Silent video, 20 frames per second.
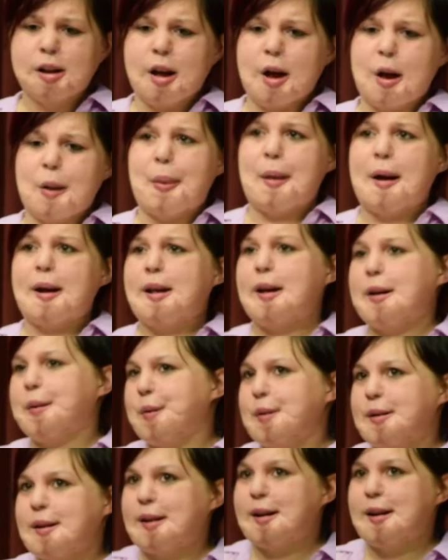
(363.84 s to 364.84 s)
a bed that
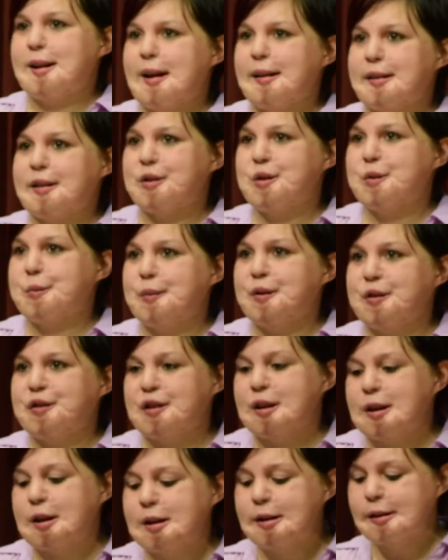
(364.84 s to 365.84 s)
wasn't connected to
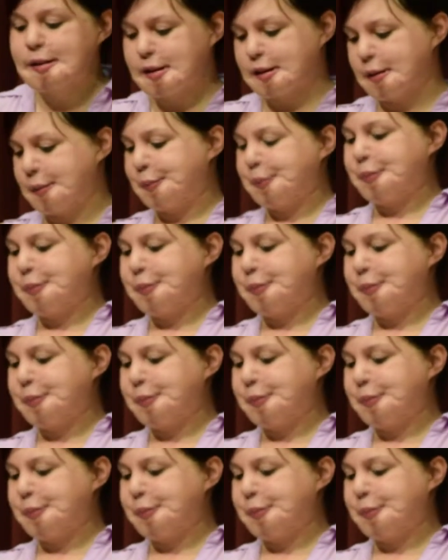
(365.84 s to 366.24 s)
machines,